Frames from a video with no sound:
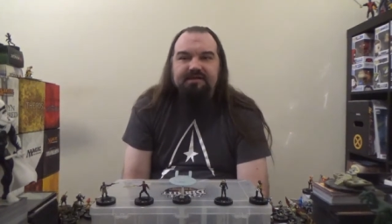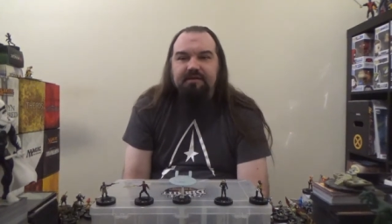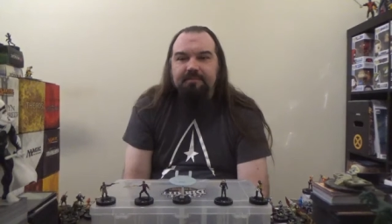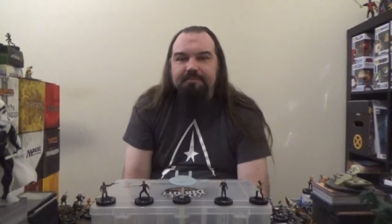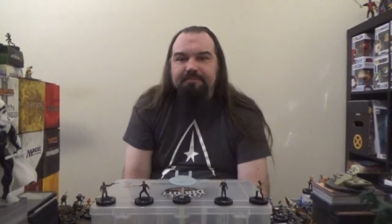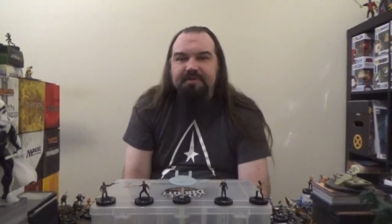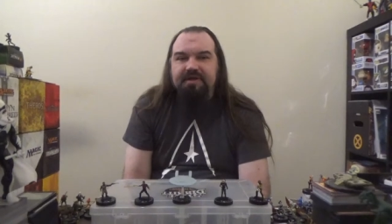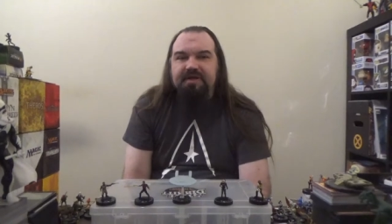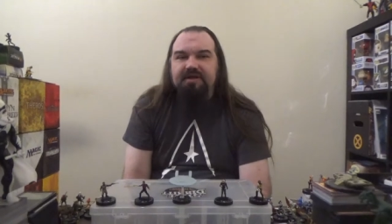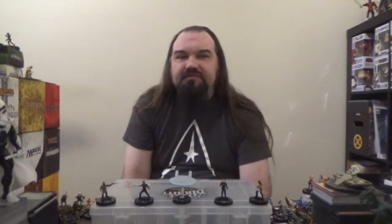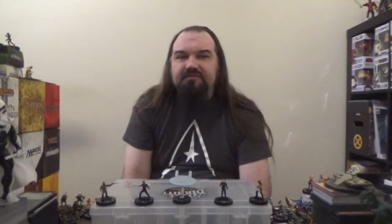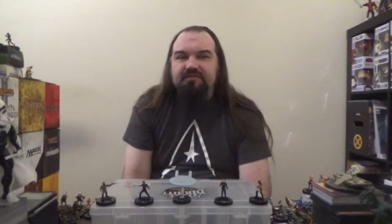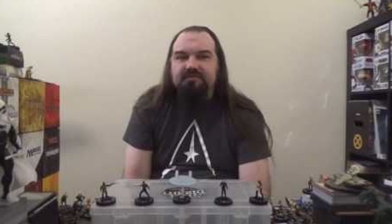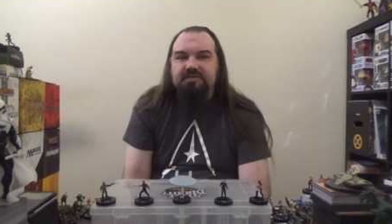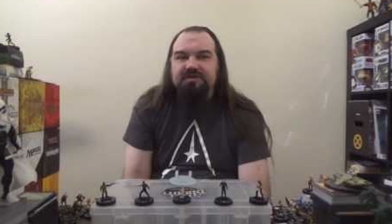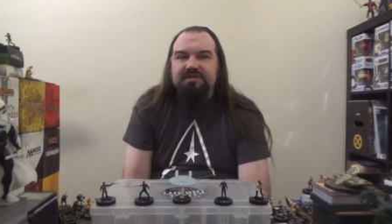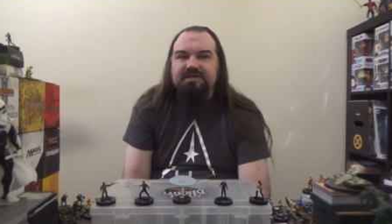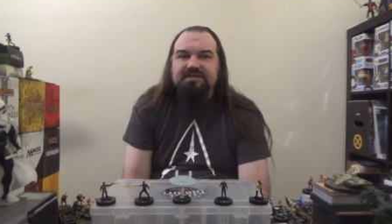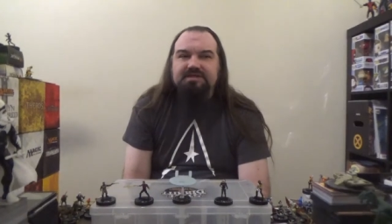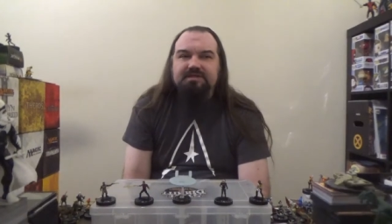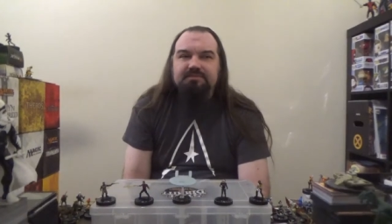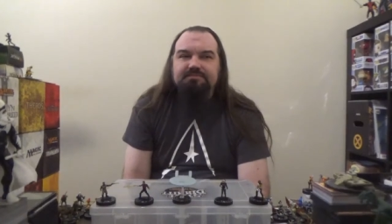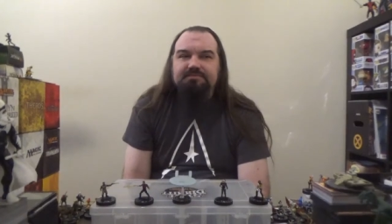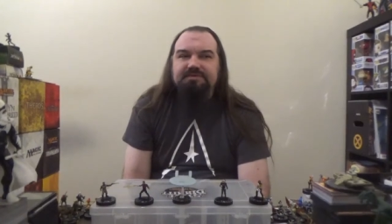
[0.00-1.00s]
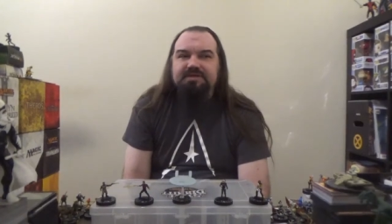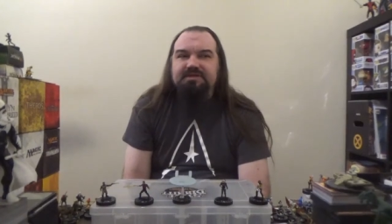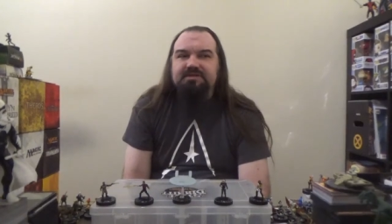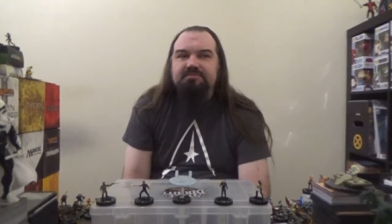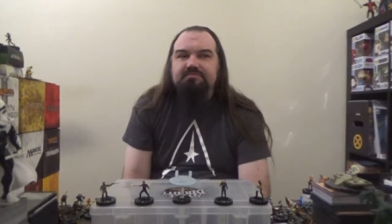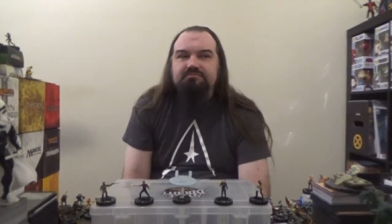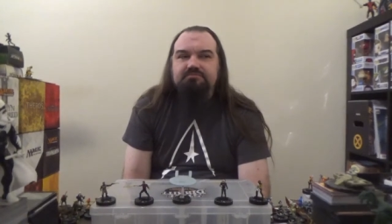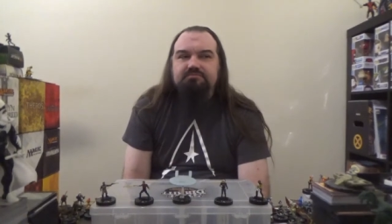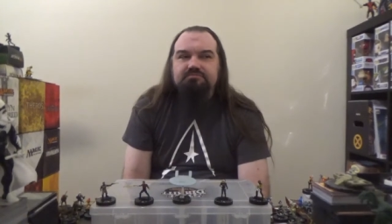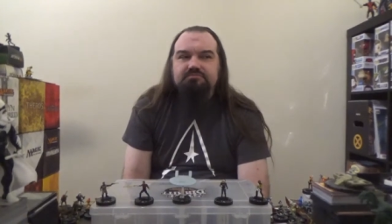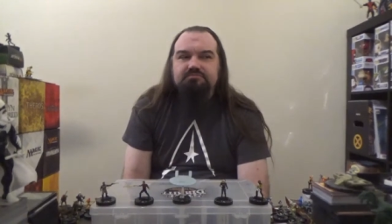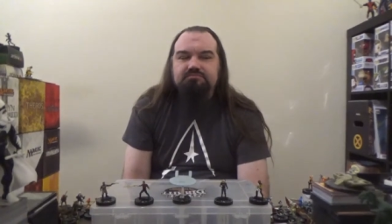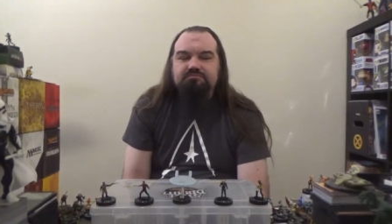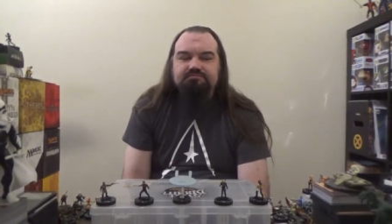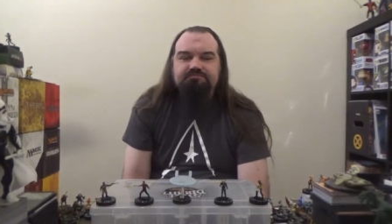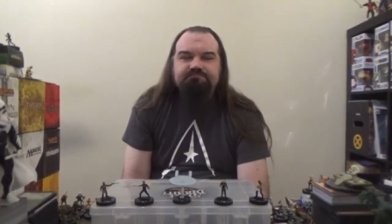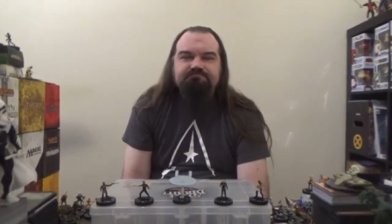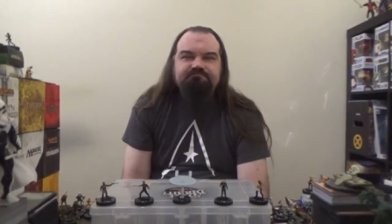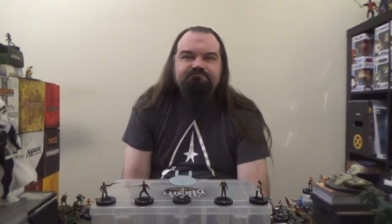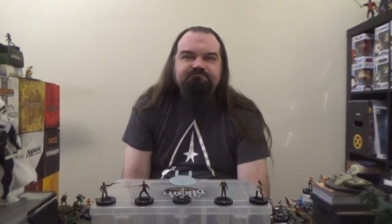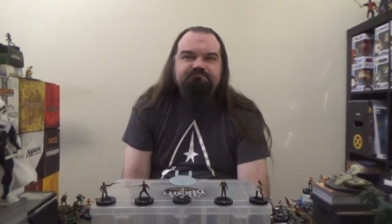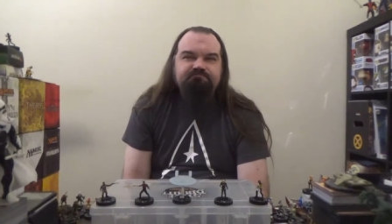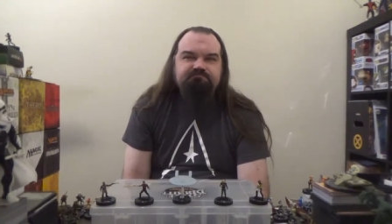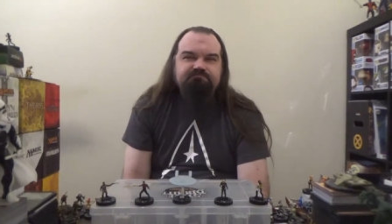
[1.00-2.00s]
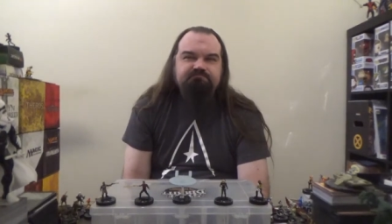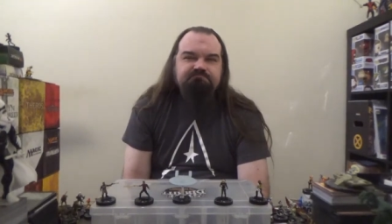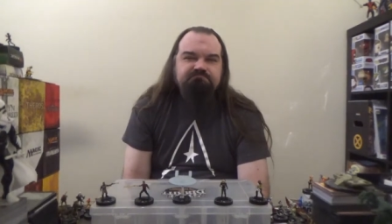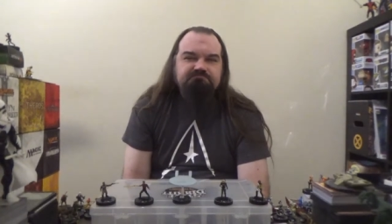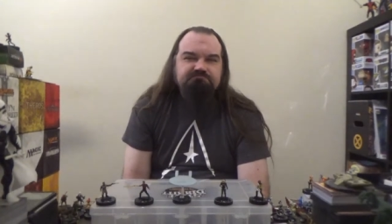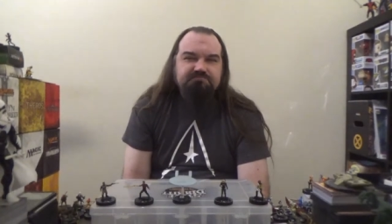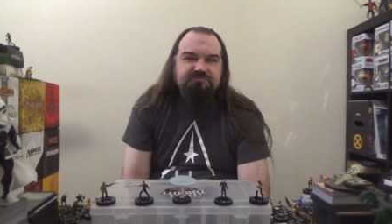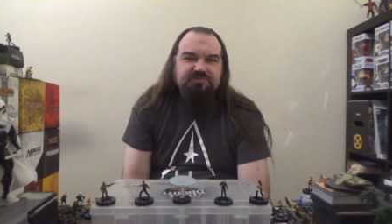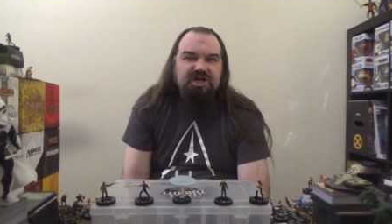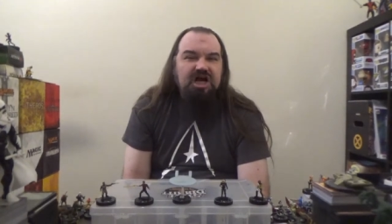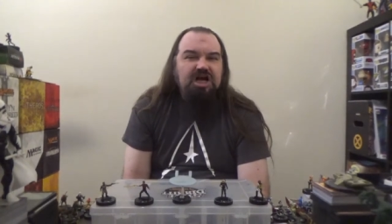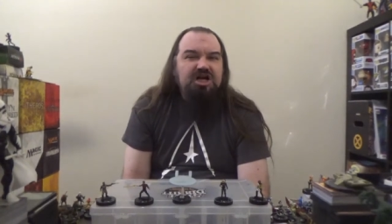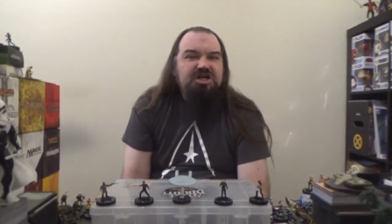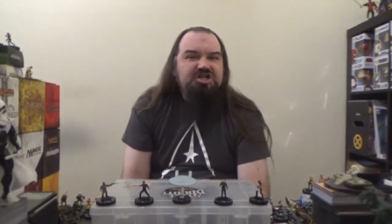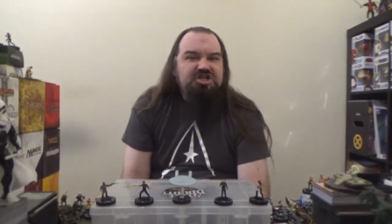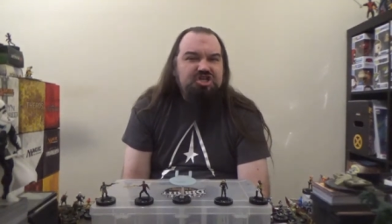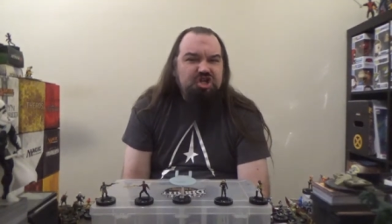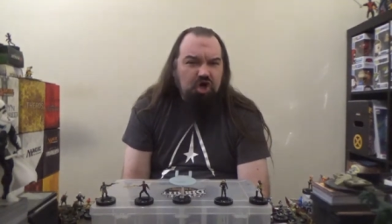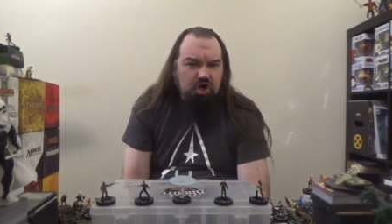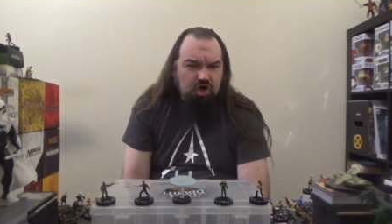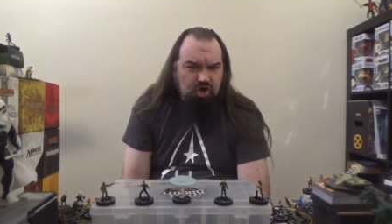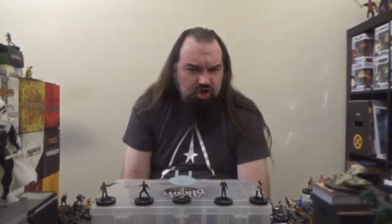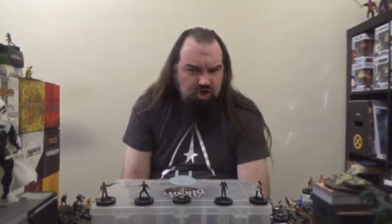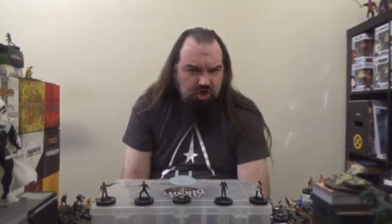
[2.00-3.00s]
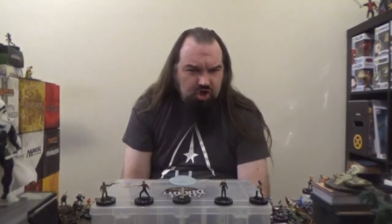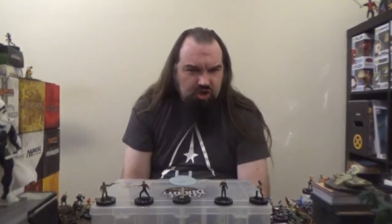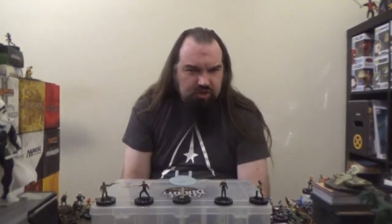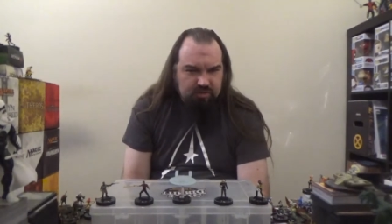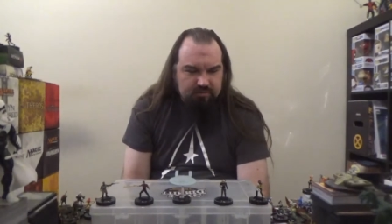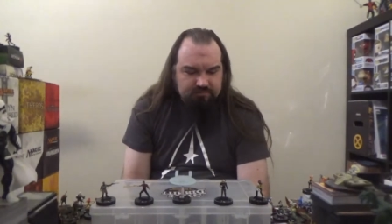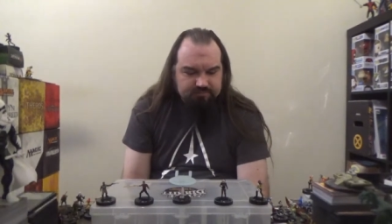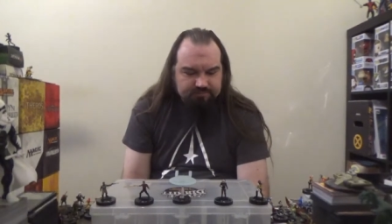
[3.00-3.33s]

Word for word: a bit of he's a bit darker.